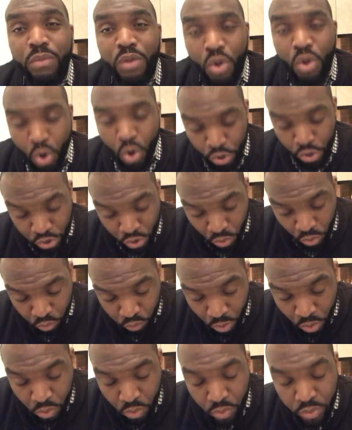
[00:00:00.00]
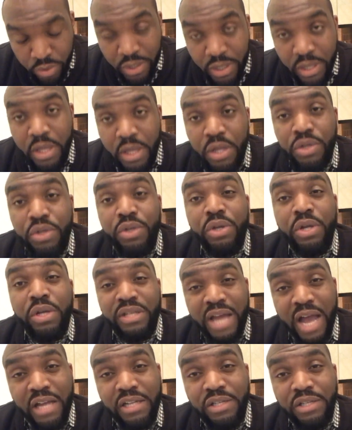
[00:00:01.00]
on your road to your
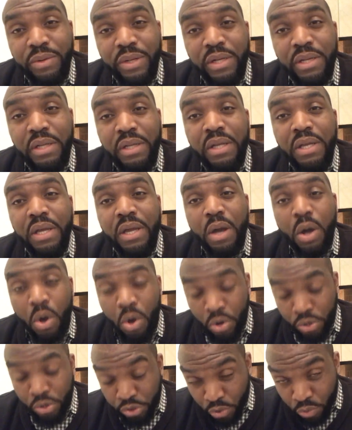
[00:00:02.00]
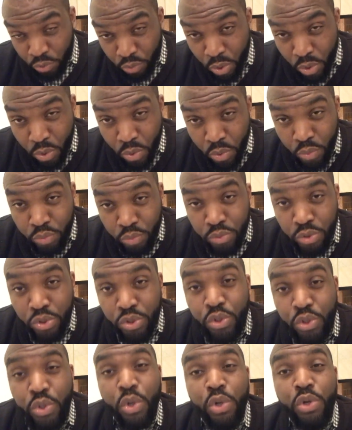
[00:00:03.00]
doctorate, on your road
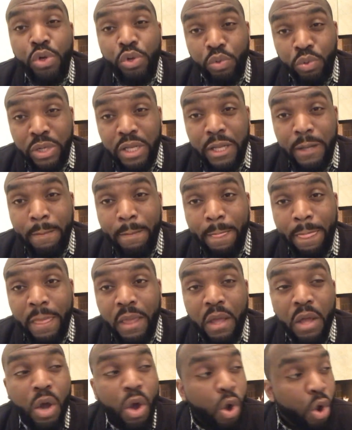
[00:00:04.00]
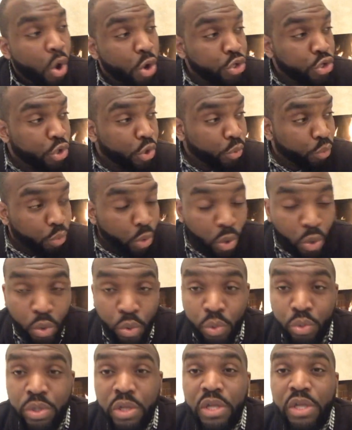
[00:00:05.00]
to your degree, on your
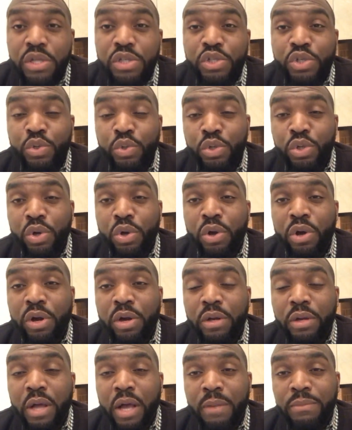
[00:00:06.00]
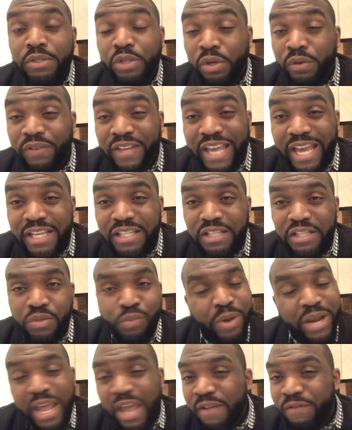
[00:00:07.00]
road to your certifications.
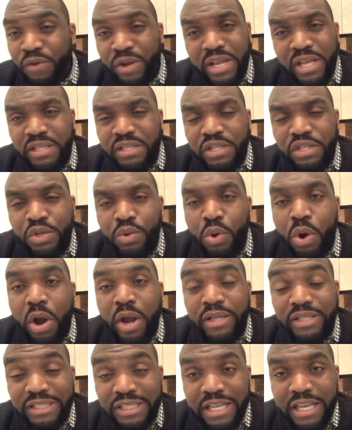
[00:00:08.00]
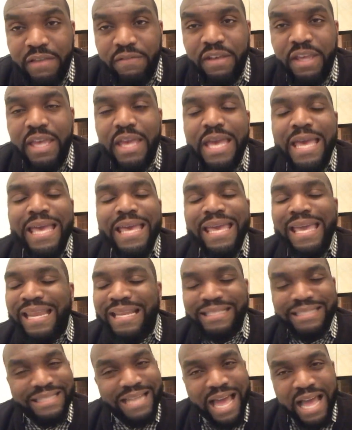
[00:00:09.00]
Whatever it is that you are achieving, it
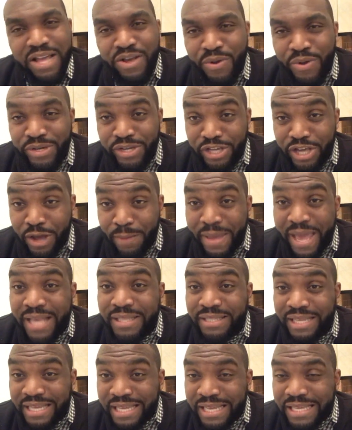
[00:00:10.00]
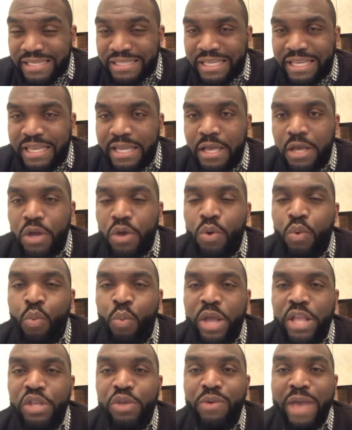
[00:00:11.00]
is not going to come as easy
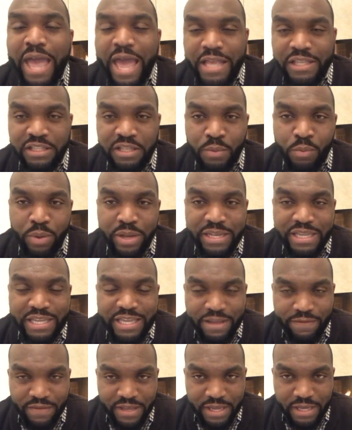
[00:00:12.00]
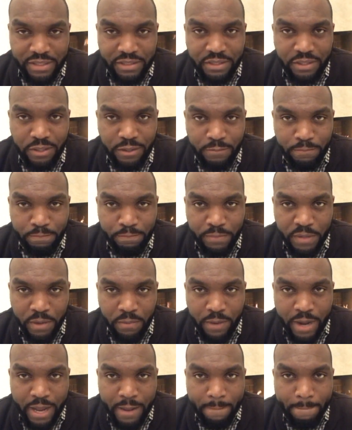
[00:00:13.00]
when you had someone giving it to you, all
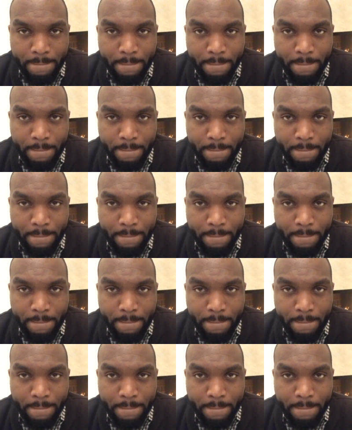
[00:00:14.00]
right?